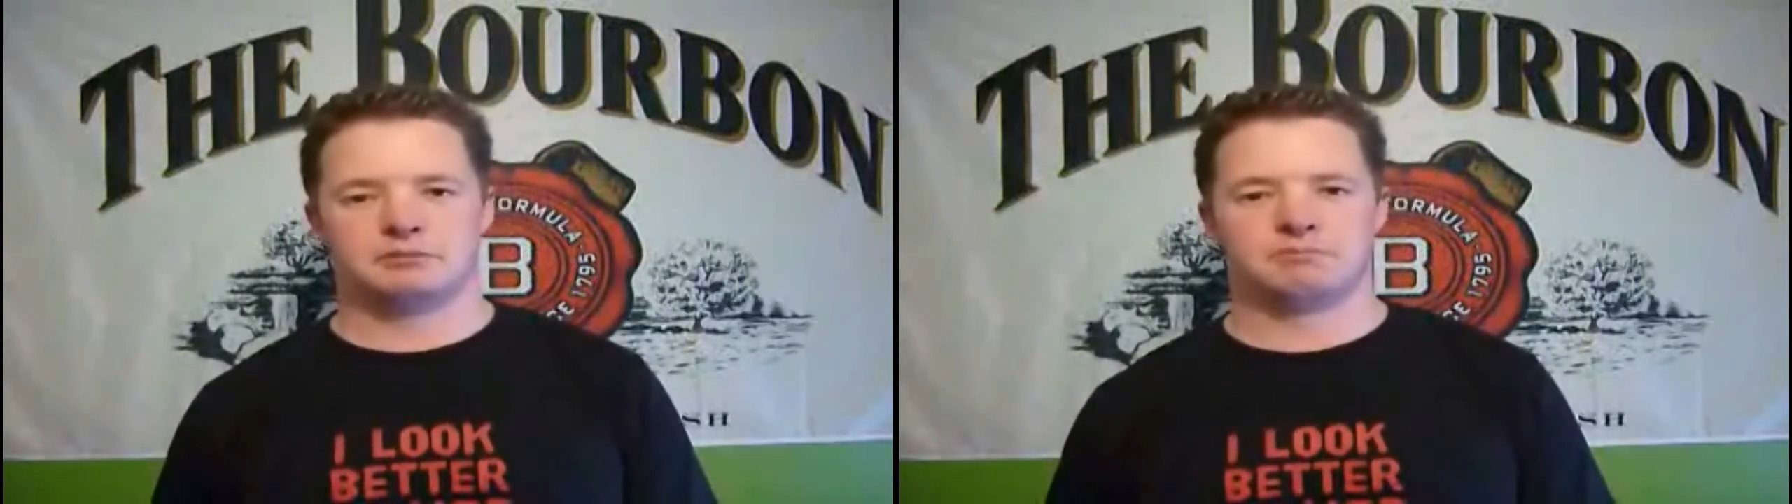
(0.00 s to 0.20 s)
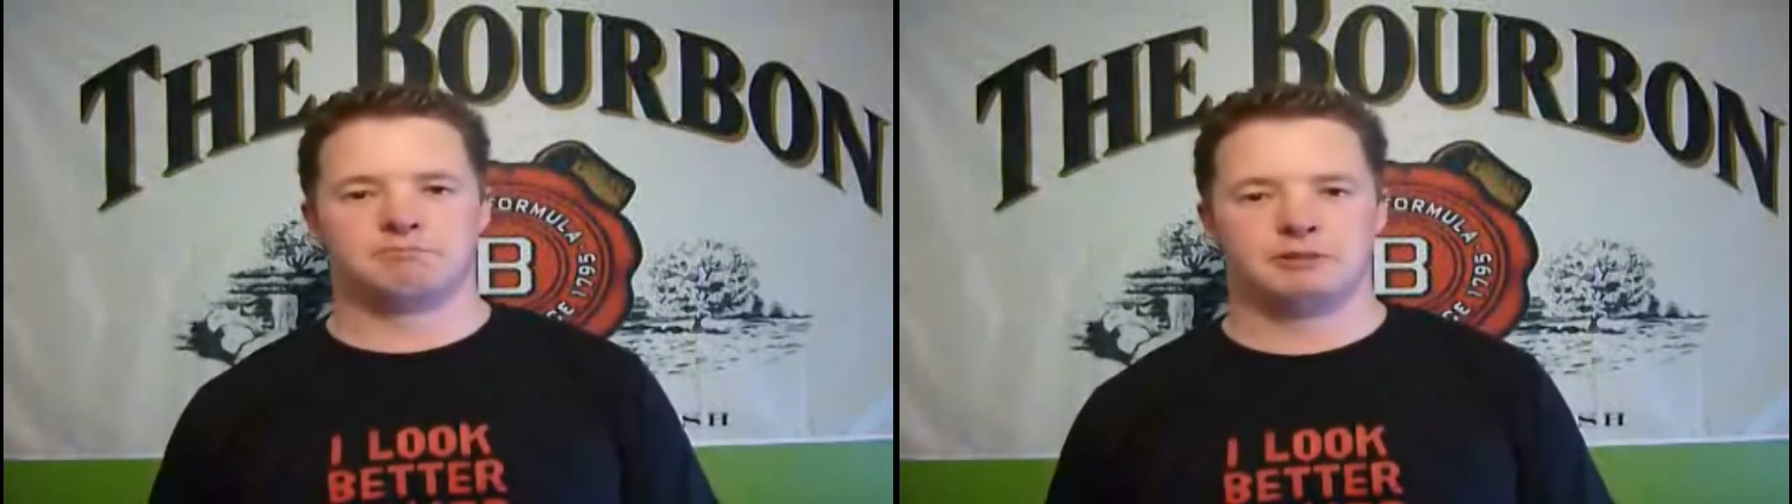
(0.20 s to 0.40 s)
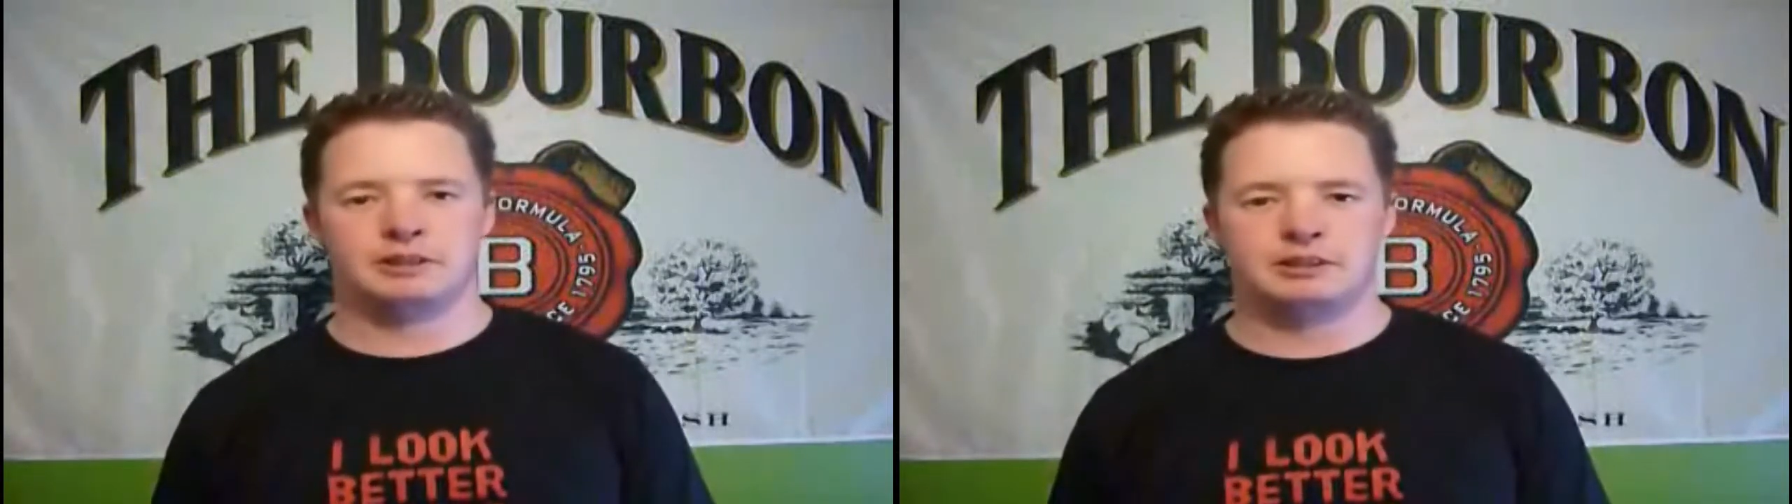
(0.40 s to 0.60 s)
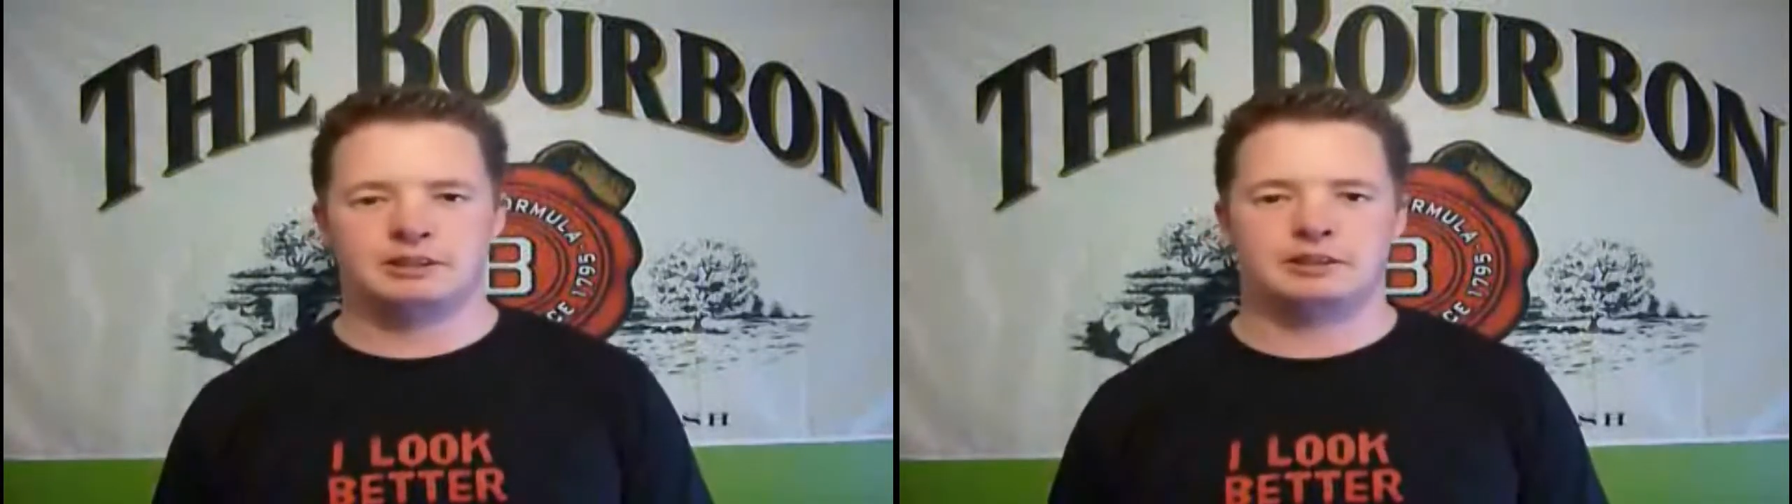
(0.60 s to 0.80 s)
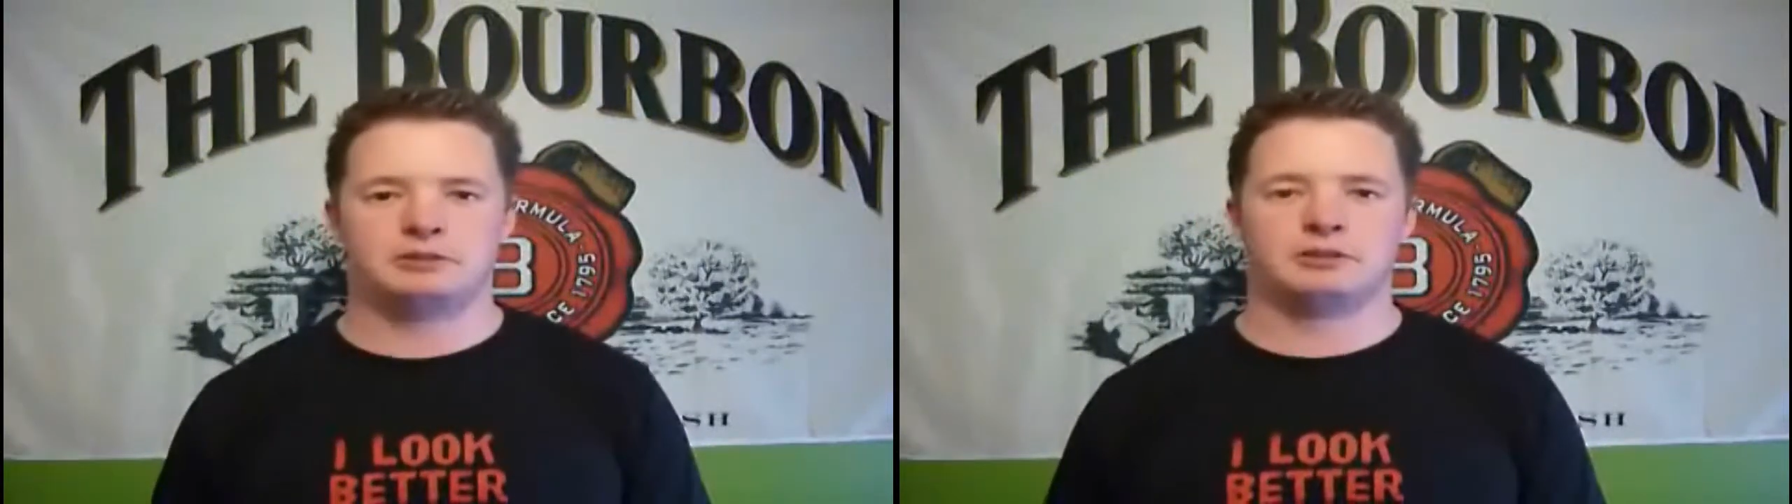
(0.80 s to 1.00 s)

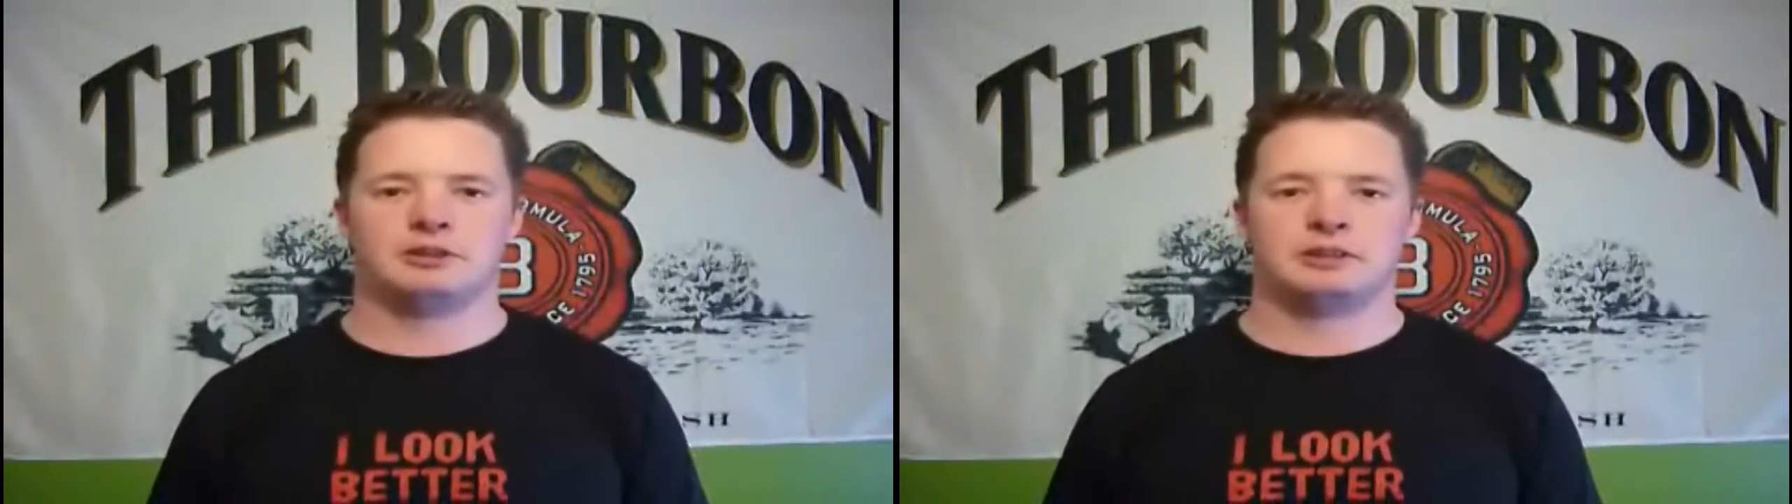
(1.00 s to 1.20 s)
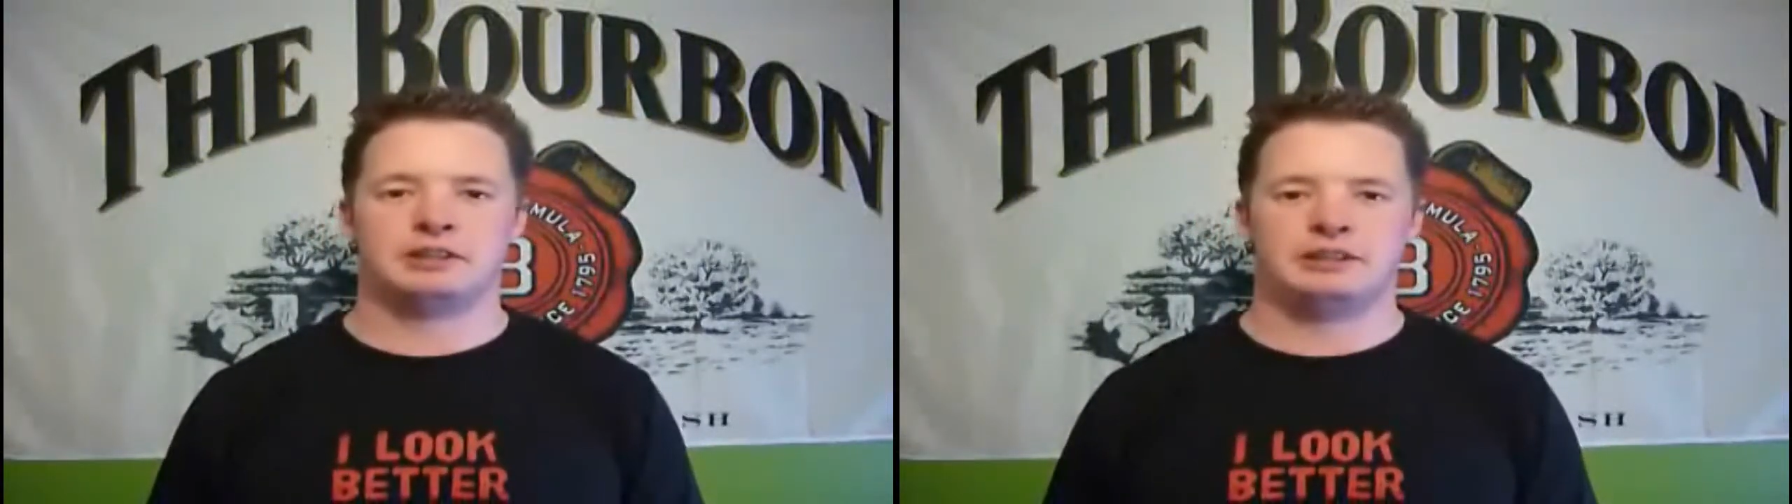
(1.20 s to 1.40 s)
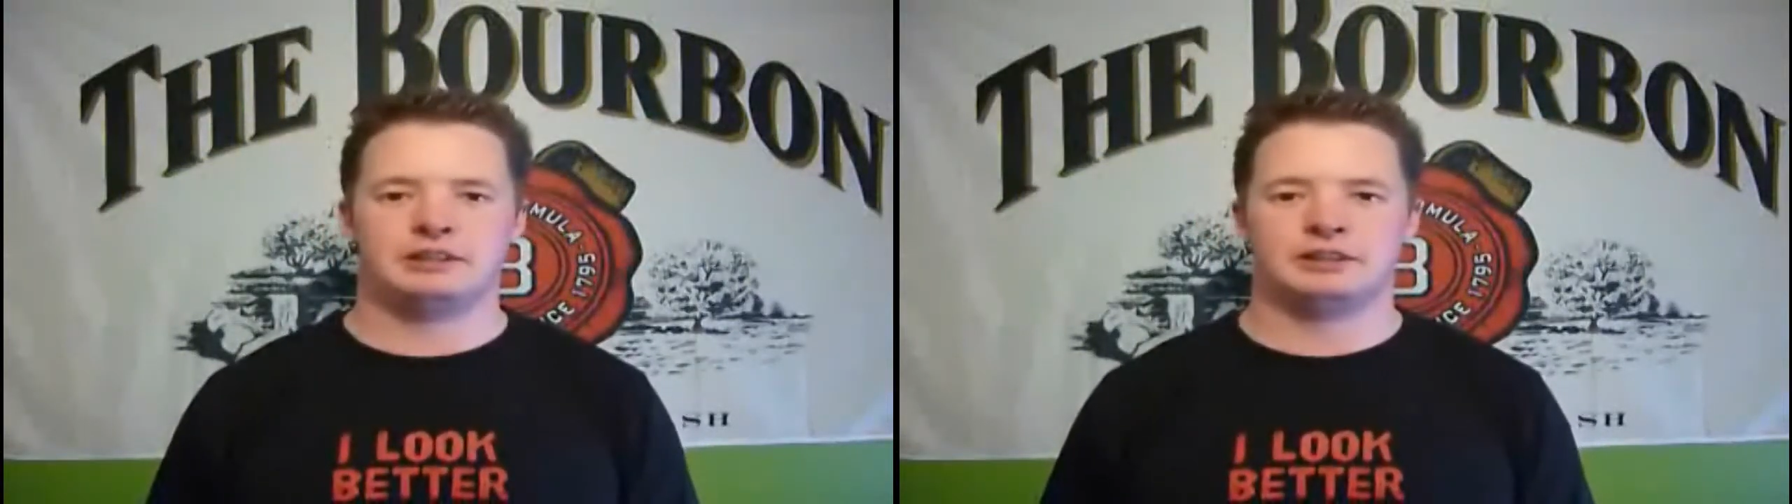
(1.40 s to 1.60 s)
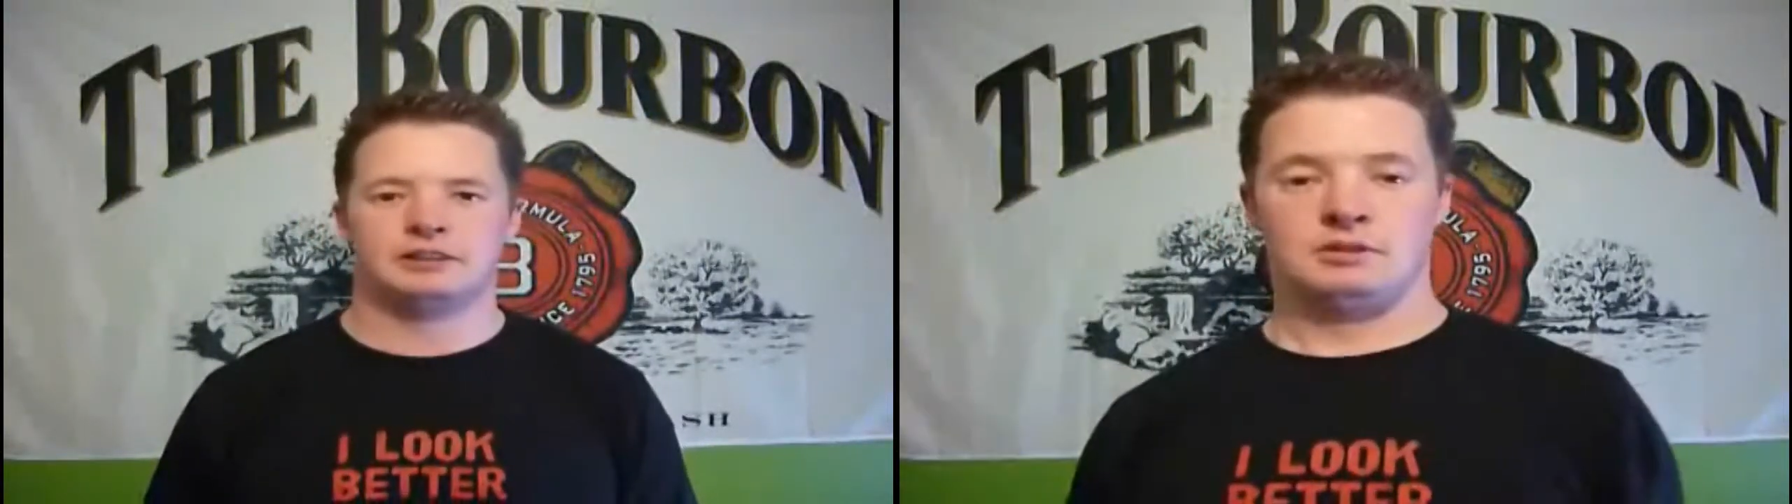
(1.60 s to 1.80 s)
really good idea.